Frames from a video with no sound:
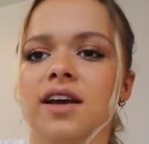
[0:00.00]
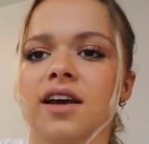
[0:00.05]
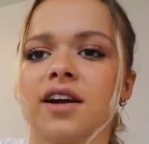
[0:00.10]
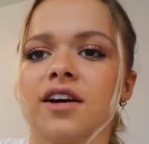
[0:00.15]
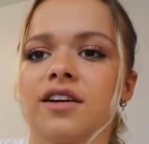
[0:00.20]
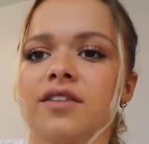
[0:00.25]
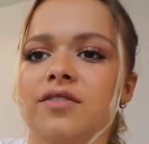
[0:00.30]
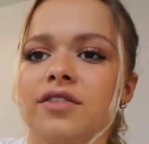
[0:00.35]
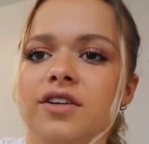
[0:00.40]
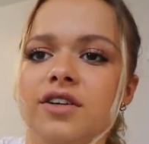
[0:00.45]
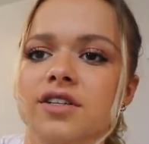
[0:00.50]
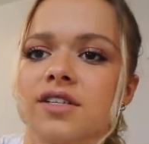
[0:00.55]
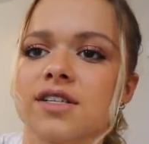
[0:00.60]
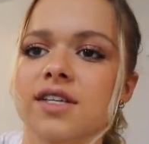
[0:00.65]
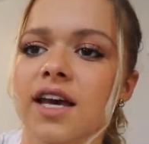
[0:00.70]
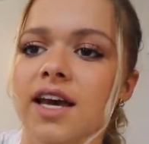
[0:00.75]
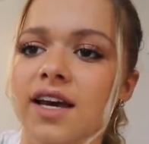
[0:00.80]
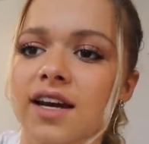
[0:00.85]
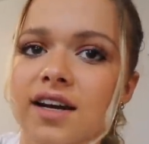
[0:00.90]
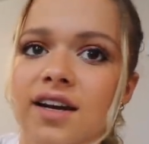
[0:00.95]
care of your
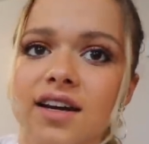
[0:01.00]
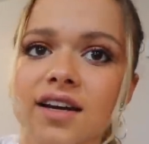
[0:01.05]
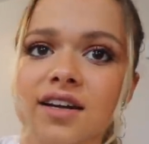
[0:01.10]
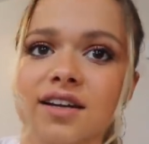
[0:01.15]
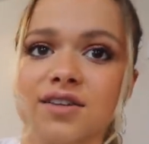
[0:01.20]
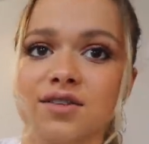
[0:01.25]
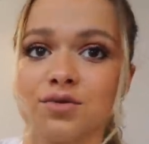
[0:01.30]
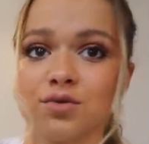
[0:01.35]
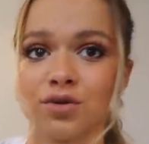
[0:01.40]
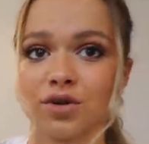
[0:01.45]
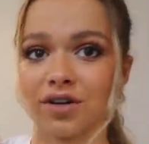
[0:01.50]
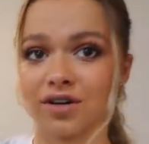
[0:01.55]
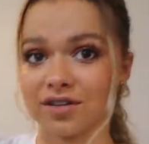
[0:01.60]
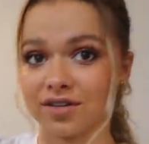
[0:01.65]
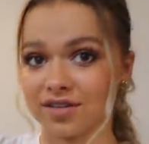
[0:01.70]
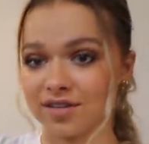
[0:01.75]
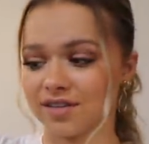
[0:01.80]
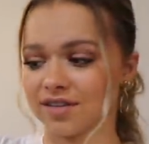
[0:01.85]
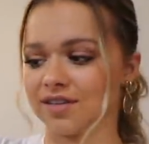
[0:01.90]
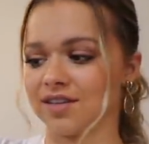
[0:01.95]
skin, it is
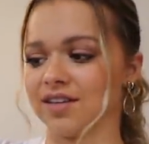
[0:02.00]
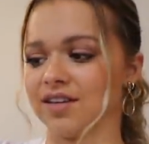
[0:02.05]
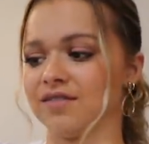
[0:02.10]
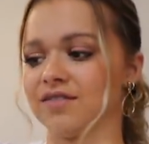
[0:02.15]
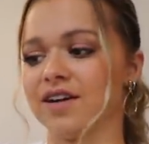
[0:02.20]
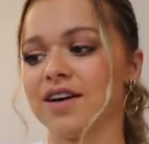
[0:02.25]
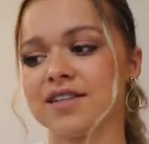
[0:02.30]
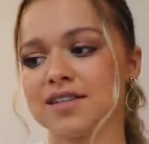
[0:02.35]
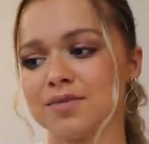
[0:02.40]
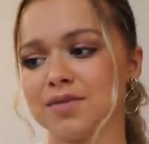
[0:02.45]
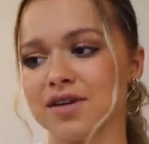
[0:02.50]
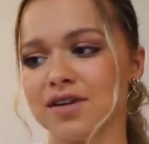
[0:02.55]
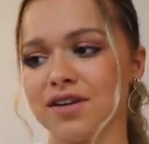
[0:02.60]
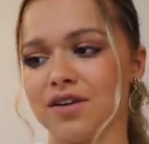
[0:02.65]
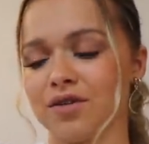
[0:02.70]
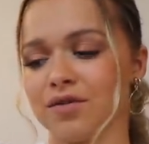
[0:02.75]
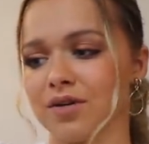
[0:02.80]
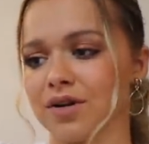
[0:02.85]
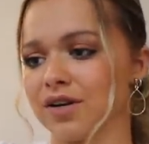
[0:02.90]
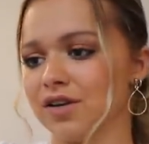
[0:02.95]
worth the investment.
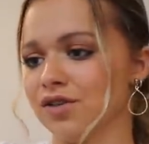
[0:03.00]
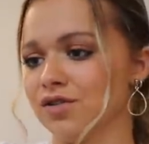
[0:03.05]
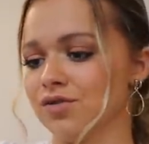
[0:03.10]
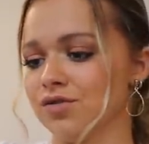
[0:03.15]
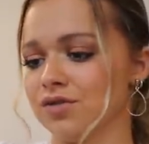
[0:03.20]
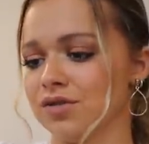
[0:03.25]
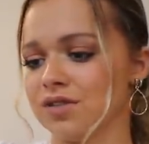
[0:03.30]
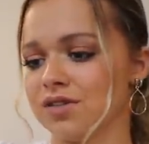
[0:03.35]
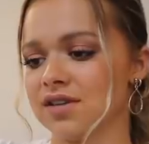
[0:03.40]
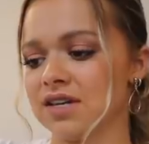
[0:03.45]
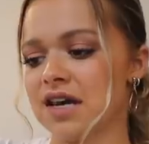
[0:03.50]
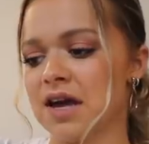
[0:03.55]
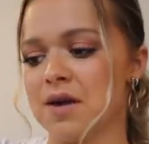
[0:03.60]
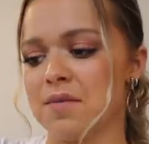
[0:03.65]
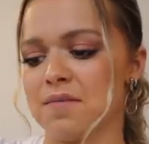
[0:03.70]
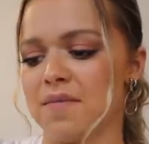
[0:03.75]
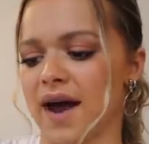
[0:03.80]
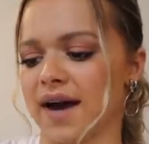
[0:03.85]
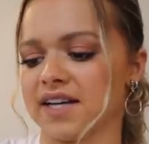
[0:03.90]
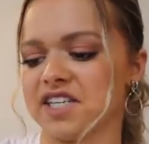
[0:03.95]
You don't wanna use
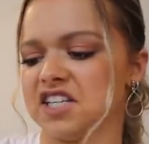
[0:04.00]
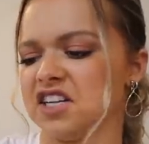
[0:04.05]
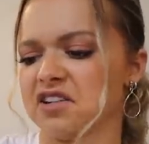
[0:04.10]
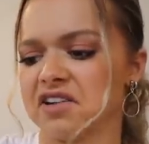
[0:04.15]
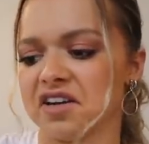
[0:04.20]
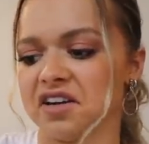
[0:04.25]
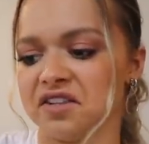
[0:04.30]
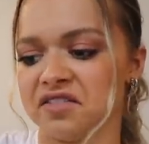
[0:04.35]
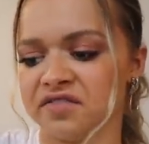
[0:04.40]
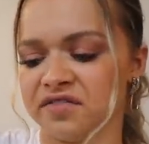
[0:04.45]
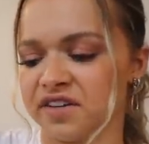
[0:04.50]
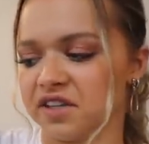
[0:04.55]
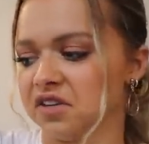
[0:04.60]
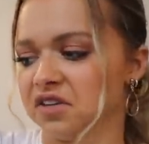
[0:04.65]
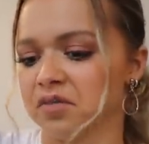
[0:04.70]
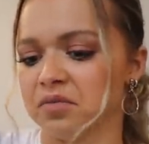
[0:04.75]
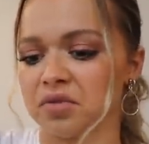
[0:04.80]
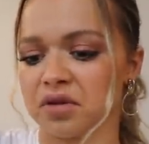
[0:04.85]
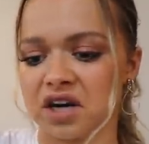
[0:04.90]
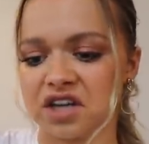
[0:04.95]
bacteria
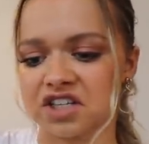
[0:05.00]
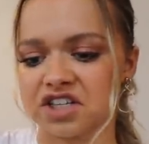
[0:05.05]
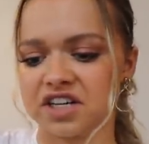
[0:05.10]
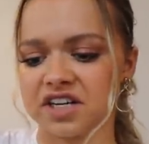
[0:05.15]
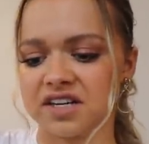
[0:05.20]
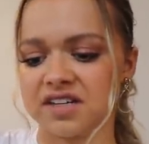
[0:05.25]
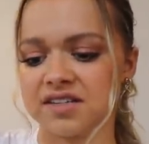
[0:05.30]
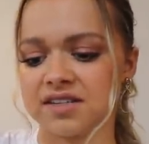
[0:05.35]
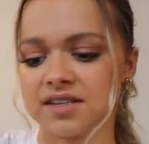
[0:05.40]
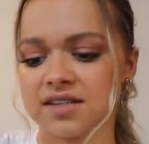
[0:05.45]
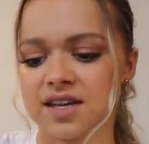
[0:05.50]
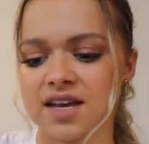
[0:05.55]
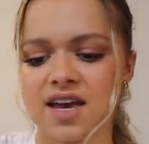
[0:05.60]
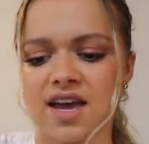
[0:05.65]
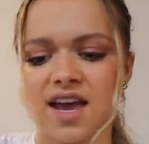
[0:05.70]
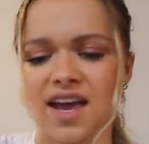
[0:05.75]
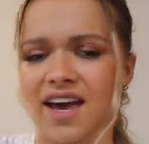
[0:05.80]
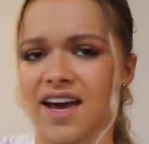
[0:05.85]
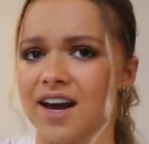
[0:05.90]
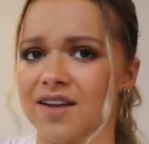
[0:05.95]
filled brushes.
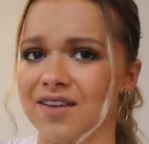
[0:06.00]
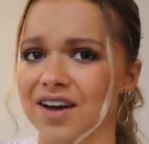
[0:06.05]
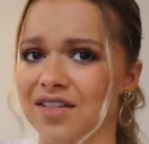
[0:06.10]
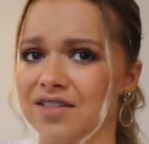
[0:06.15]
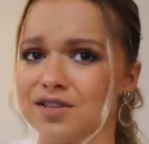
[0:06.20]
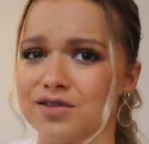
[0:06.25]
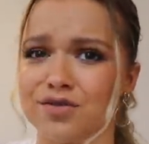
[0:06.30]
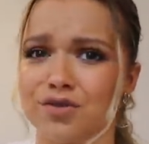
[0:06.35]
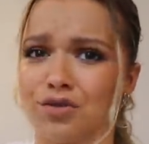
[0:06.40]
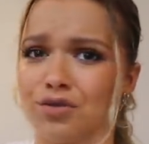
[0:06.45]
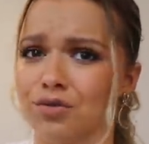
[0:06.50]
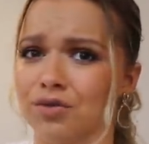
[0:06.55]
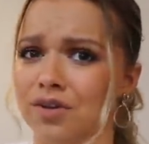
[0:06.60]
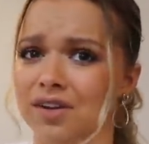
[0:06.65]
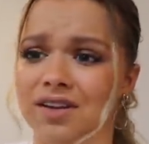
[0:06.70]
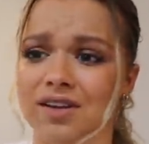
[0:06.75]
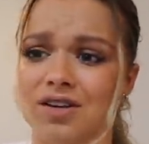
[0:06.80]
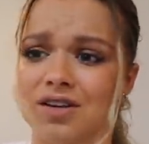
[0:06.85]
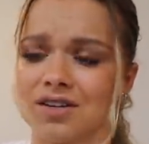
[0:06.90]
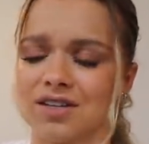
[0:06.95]
And I've had this for a
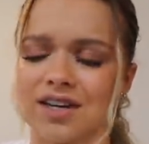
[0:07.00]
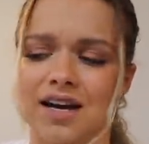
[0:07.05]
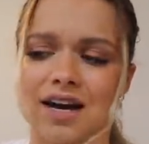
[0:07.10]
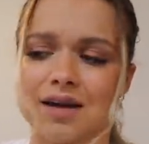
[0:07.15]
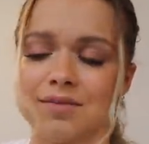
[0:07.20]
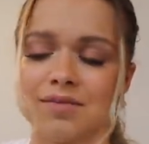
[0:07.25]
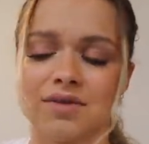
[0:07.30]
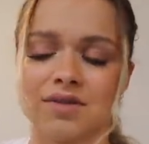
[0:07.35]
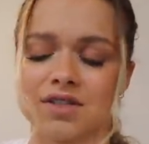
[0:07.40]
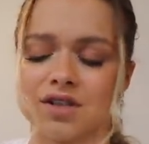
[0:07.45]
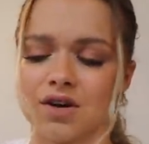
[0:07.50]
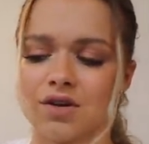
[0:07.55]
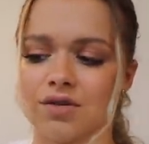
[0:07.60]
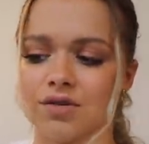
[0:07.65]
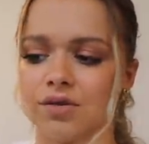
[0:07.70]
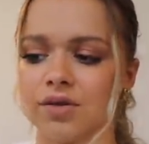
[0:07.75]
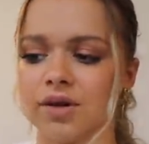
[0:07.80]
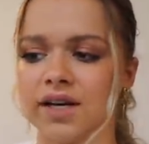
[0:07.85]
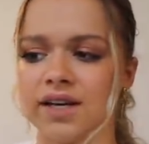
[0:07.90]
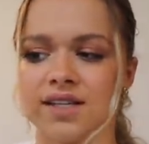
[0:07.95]
really long time,
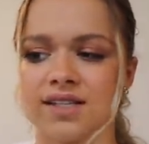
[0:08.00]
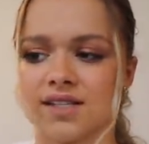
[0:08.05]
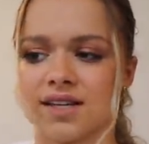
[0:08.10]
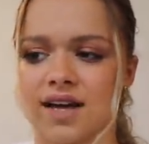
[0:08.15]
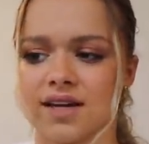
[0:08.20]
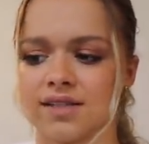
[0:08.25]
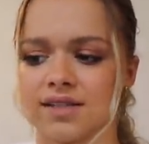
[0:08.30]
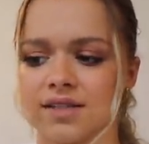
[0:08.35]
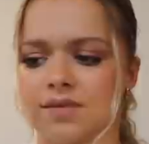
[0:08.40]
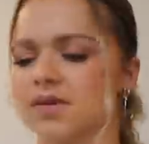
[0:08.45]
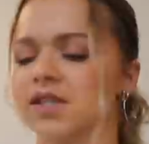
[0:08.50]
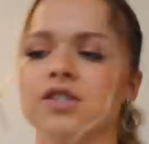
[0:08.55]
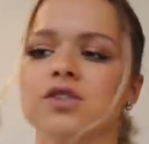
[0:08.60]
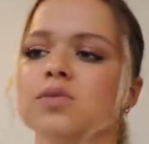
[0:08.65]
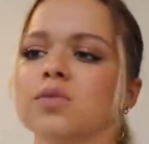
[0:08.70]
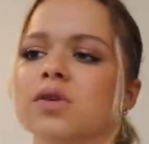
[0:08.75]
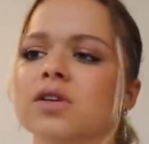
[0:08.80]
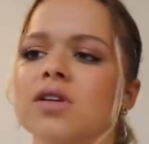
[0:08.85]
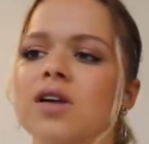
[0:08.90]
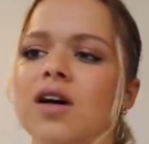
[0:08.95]
so it's lasted me
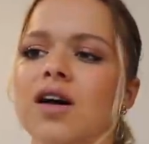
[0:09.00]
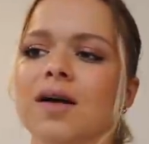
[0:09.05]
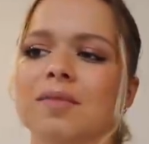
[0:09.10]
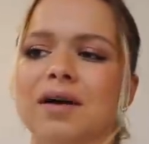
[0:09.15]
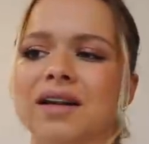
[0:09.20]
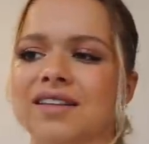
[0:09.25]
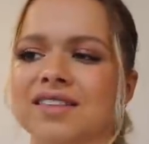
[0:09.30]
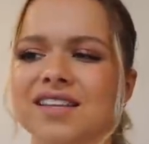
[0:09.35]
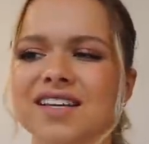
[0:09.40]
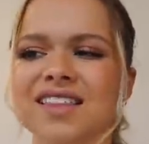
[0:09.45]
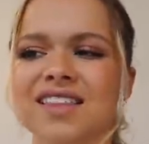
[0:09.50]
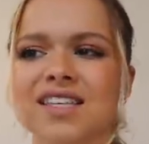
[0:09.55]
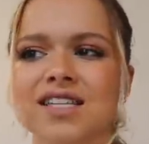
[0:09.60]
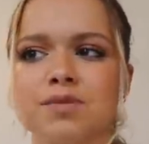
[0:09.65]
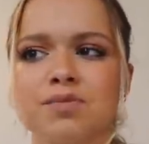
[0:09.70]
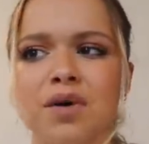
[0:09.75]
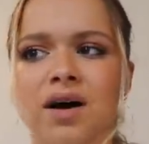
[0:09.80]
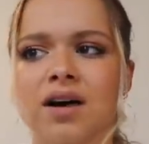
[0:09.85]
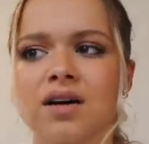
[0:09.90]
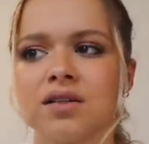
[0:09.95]
super long. I think this
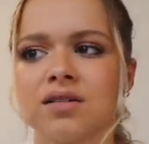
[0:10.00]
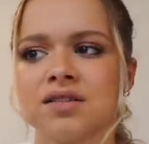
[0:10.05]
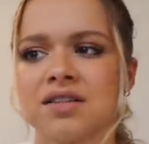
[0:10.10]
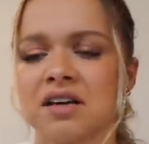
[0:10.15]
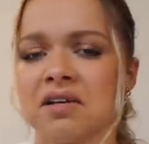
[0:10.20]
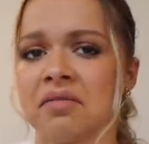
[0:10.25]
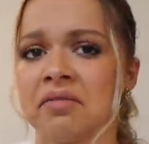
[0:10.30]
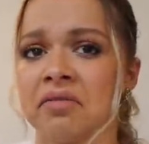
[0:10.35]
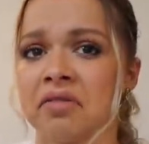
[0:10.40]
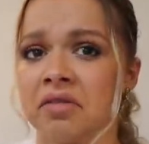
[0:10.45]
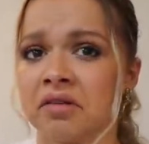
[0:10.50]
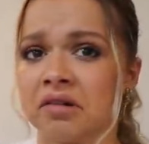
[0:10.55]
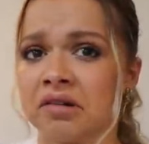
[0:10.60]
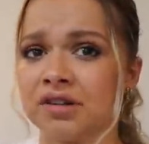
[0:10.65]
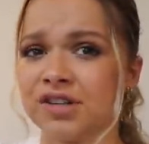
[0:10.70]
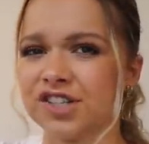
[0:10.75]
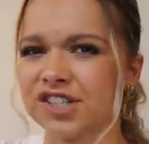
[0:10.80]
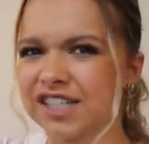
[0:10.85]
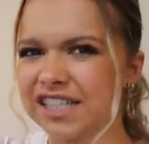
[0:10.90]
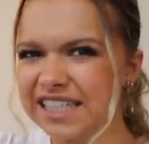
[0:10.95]
bottle's like
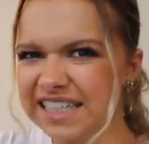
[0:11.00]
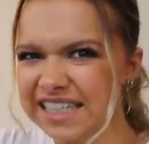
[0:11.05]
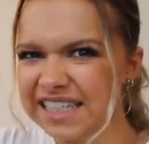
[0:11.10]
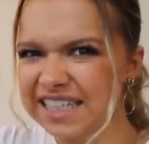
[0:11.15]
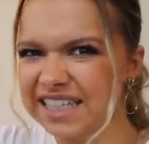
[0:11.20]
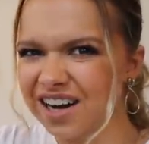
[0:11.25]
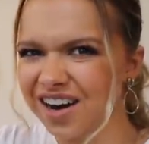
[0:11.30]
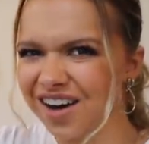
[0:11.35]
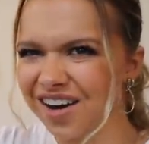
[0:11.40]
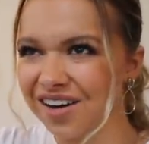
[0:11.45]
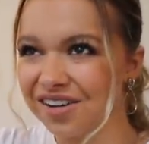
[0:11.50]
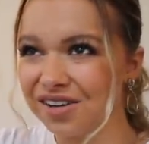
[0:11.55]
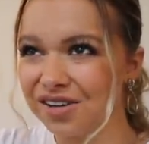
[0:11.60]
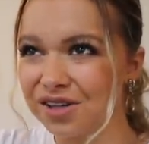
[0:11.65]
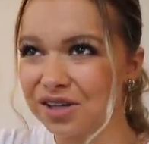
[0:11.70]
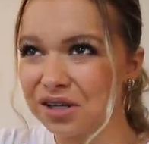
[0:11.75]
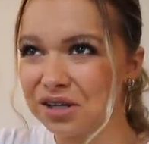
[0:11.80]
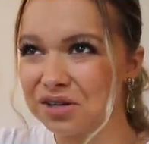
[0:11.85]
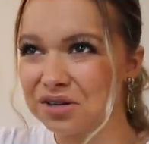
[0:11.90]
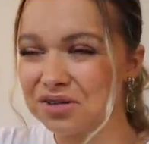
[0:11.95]
$30,
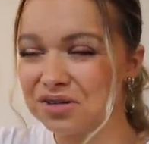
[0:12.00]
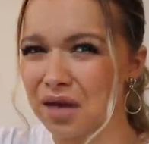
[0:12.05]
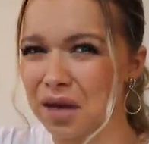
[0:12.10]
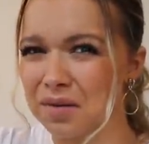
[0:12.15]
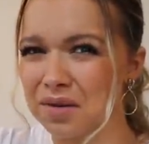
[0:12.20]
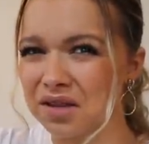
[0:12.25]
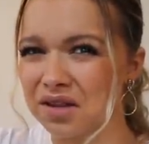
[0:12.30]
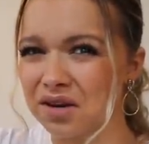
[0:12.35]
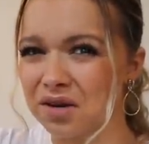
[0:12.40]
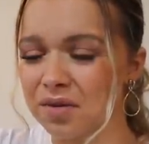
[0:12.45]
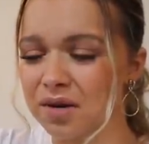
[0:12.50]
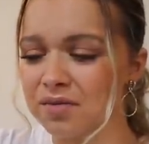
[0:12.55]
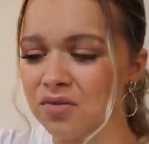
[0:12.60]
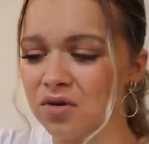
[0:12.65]
maybe a little bit